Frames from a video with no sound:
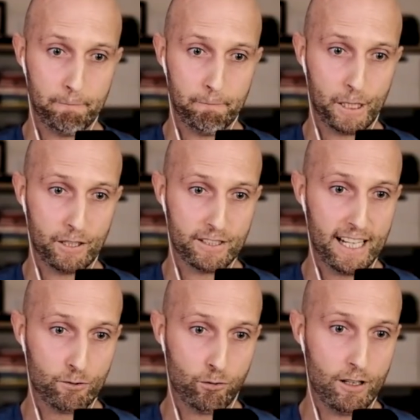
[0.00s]
because
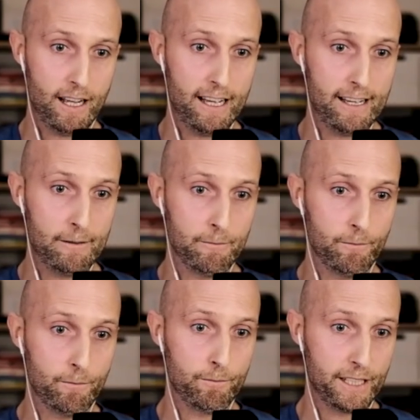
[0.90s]
that's where I
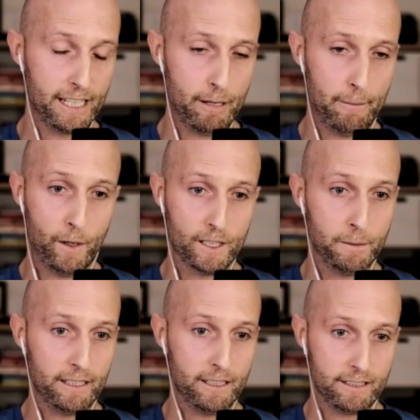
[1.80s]
am getting my
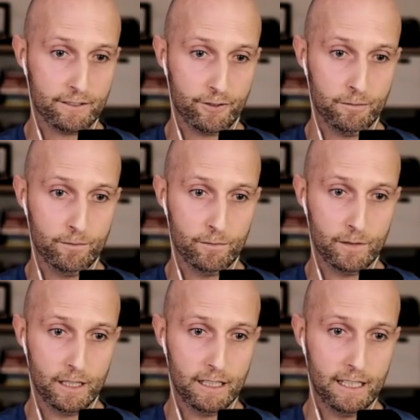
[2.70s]
prospect list from
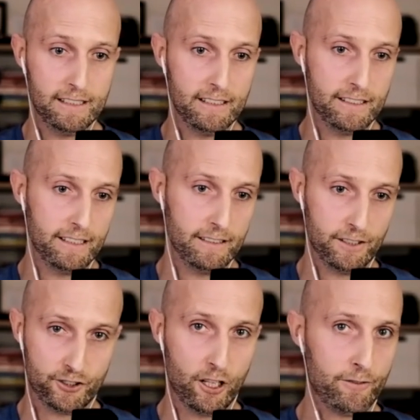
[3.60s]
and then the,
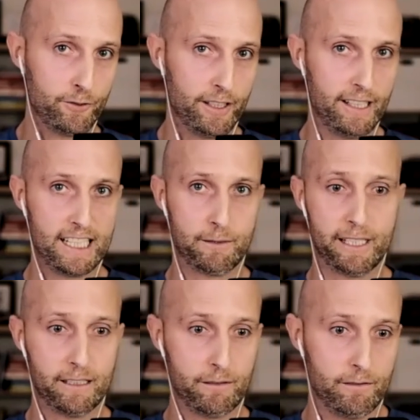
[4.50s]
the software that lets me get